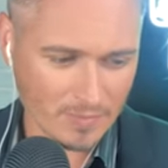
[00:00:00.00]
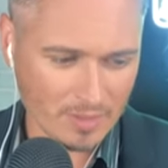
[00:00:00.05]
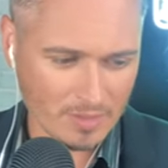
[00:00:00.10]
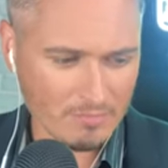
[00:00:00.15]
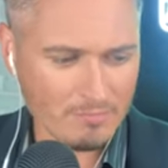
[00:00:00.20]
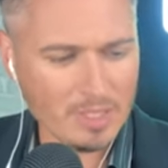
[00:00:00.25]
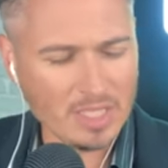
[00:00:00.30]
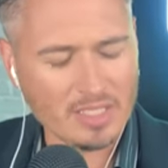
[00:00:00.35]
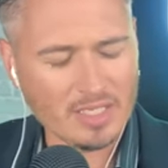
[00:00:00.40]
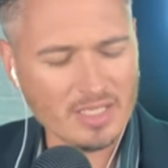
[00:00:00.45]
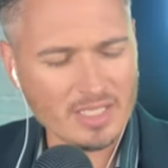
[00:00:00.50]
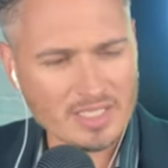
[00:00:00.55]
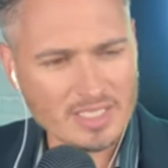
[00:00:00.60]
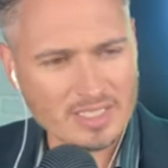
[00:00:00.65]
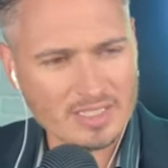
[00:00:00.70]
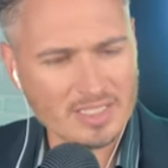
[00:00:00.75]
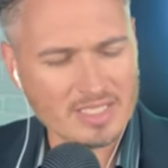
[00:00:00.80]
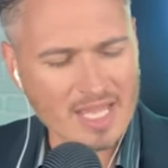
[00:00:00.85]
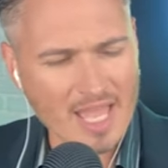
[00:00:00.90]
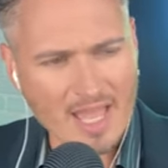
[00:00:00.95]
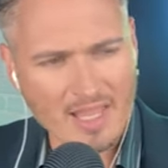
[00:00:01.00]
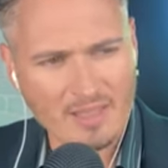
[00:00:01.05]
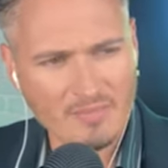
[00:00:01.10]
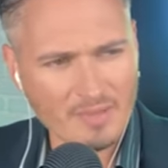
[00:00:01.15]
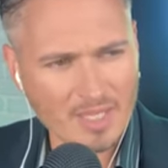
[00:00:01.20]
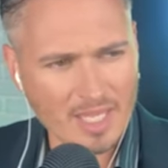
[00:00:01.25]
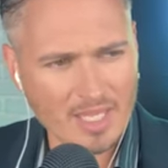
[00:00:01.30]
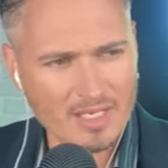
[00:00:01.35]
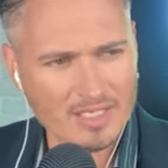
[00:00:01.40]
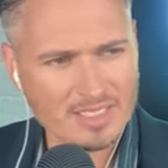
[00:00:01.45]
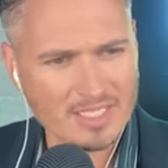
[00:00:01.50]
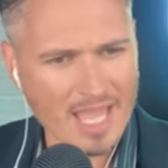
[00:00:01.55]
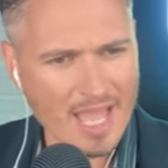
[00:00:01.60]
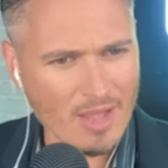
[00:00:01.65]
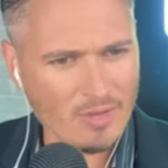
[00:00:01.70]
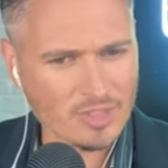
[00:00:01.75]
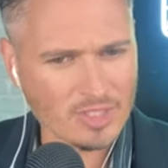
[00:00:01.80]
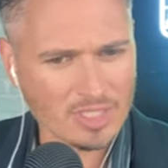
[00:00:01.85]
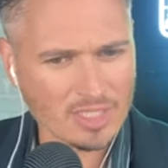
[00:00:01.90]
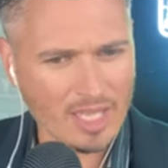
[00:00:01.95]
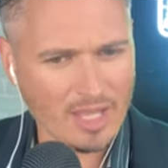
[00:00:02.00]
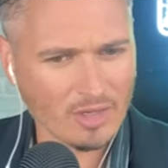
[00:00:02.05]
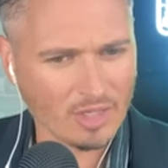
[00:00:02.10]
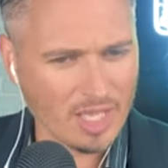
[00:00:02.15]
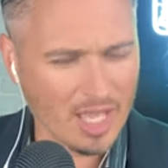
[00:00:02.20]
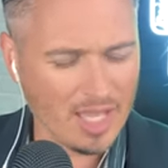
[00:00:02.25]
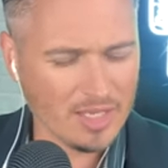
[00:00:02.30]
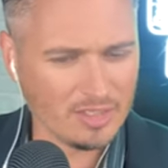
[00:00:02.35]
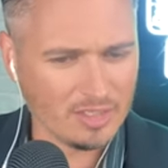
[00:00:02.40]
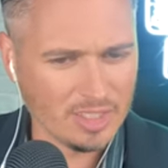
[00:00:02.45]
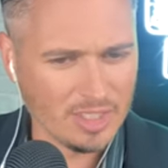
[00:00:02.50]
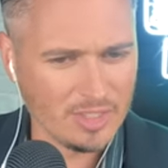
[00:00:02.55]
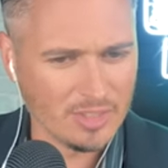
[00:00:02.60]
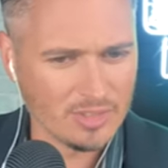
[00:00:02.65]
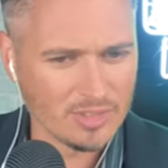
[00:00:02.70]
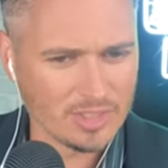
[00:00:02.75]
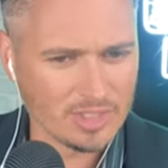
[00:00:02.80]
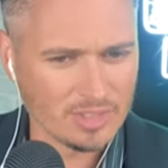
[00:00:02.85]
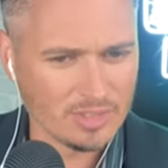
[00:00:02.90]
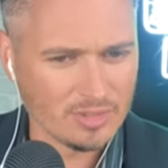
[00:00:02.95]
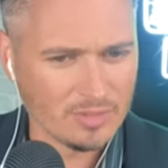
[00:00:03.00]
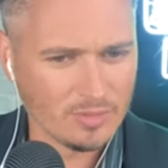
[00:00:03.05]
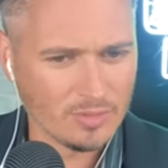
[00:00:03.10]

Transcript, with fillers: because the Taliban is housing Al-Qaeda leaders,